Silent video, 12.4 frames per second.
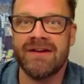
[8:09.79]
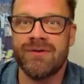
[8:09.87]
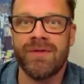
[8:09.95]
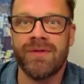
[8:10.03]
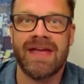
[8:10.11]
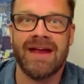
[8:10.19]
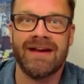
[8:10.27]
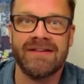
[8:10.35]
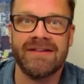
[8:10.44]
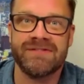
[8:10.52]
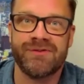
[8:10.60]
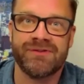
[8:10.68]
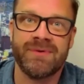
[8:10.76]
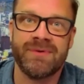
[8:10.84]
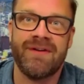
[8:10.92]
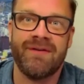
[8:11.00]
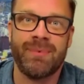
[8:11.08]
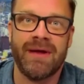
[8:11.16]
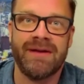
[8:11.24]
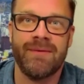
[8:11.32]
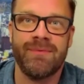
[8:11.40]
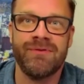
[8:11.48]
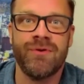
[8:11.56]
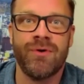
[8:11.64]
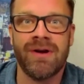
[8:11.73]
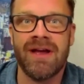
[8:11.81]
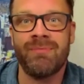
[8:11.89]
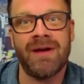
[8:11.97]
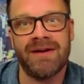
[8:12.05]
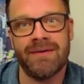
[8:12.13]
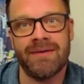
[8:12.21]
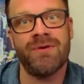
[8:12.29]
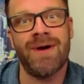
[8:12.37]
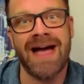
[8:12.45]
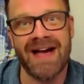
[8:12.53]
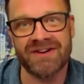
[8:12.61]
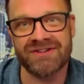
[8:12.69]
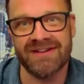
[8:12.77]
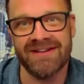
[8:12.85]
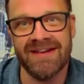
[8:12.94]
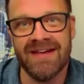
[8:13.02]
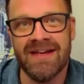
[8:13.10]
nor the candidate's endorsement of FPIW, nor FPIW Action.